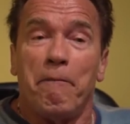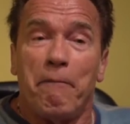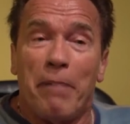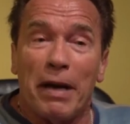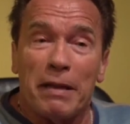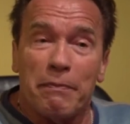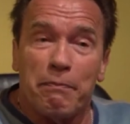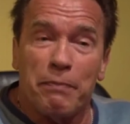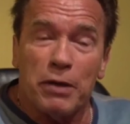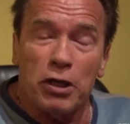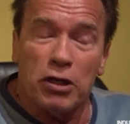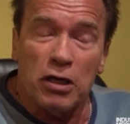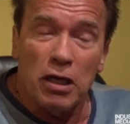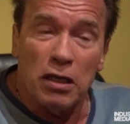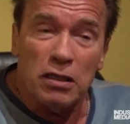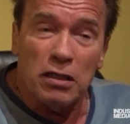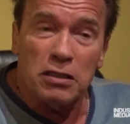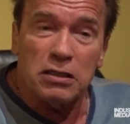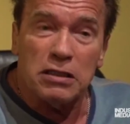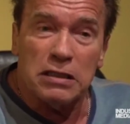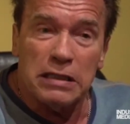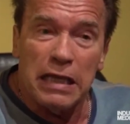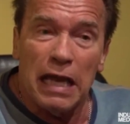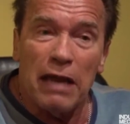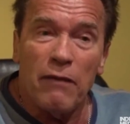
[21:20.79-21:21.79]
But
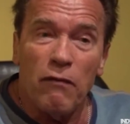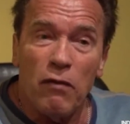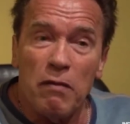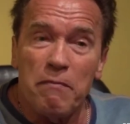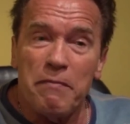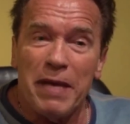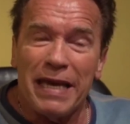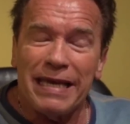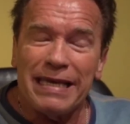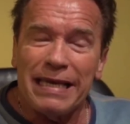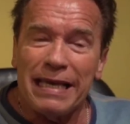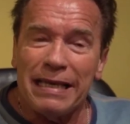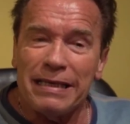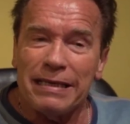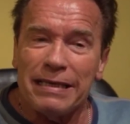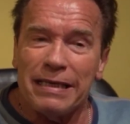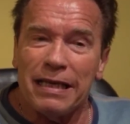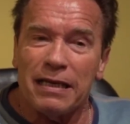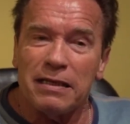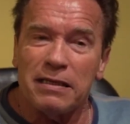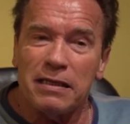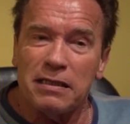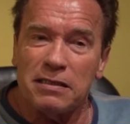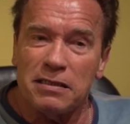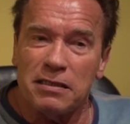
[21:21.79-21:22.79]
because they were making
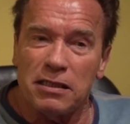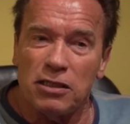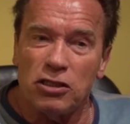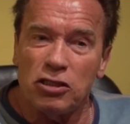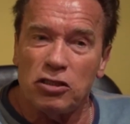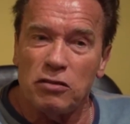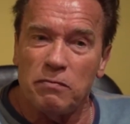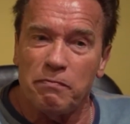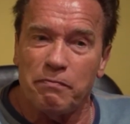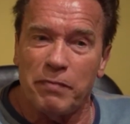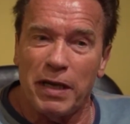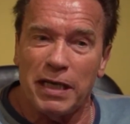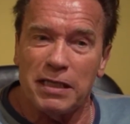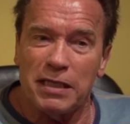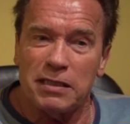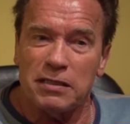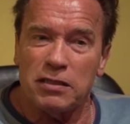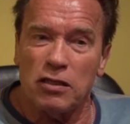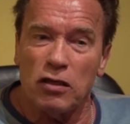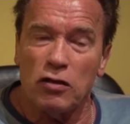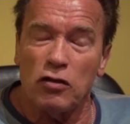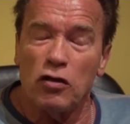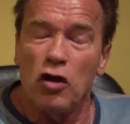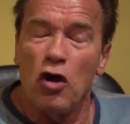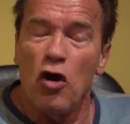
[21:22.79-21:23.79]
their decision
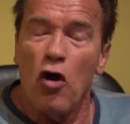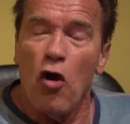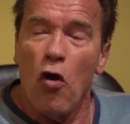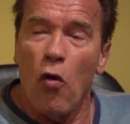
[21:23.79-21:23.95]
based on